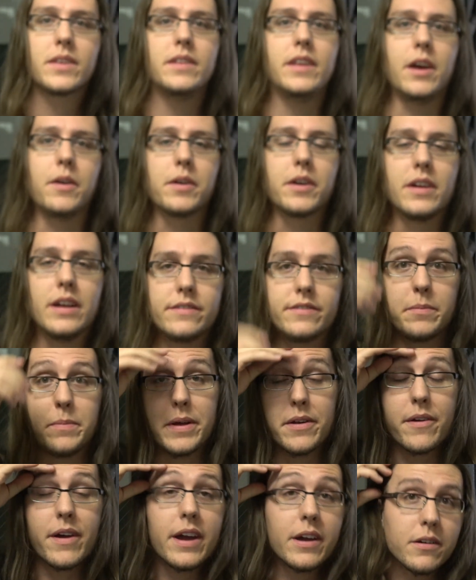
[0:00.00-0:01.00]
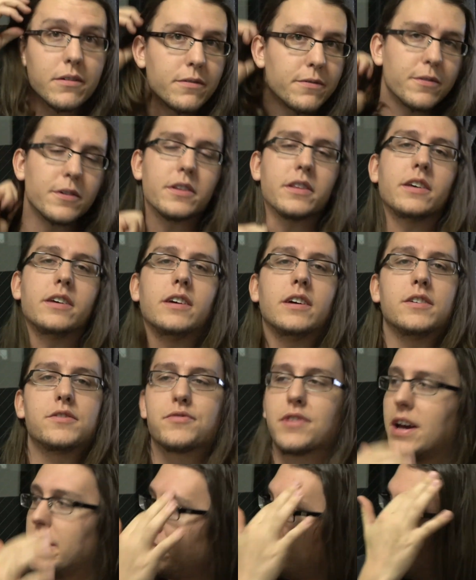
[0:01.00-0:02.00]
There we go, that's a better angle for the
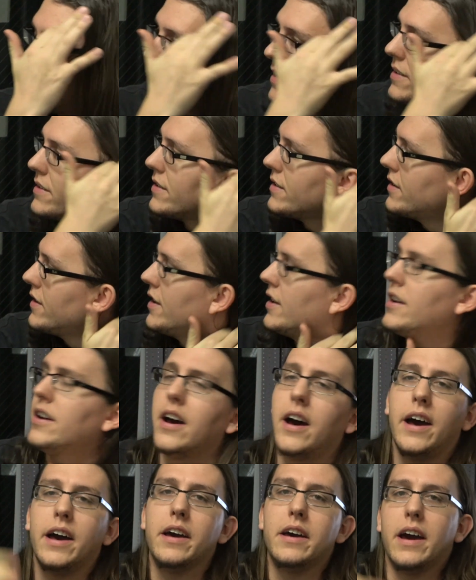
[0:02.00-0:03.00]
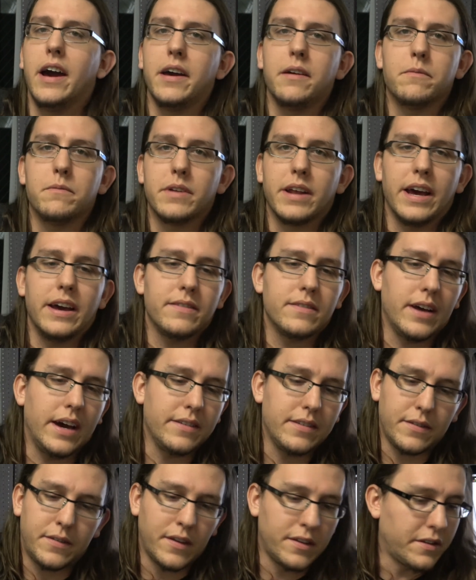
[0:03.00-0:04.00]
tripod. I
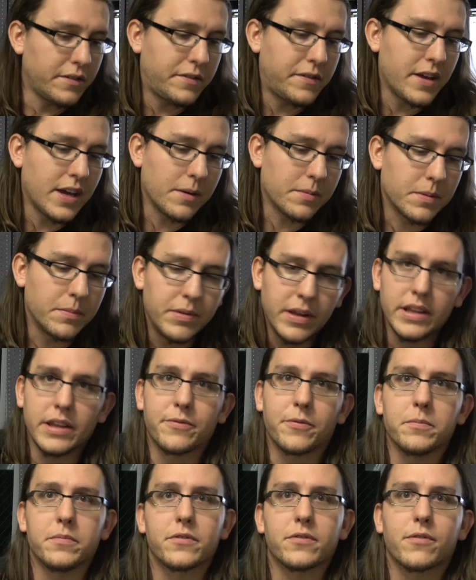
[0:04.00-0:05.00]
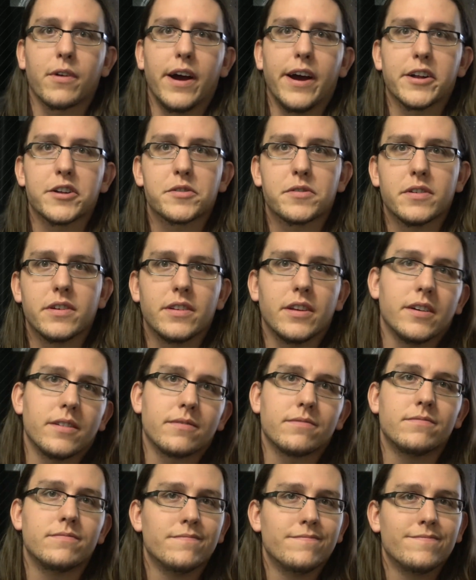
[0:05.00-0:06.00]
had to set this thing up completely from scratch, and
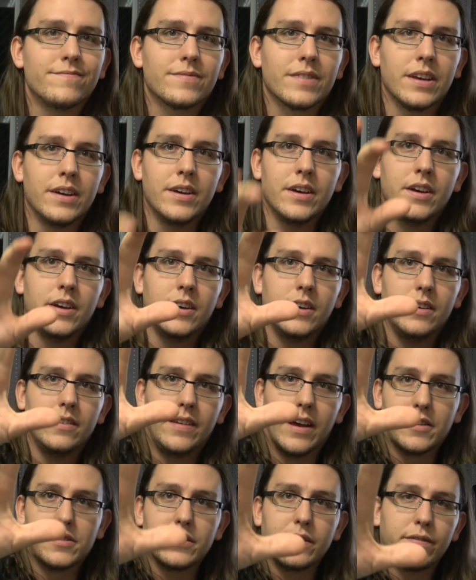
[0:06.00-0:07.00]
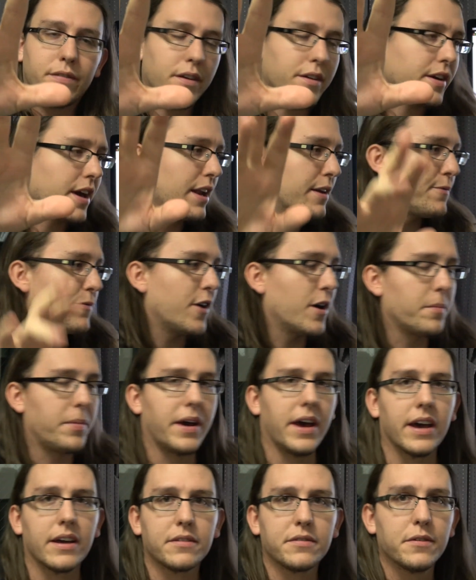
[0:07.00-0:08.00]
then it's actually sitting kind of far
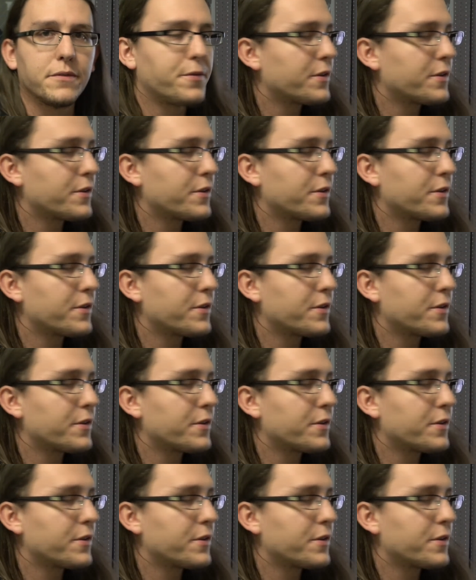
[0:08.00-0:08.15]
back, so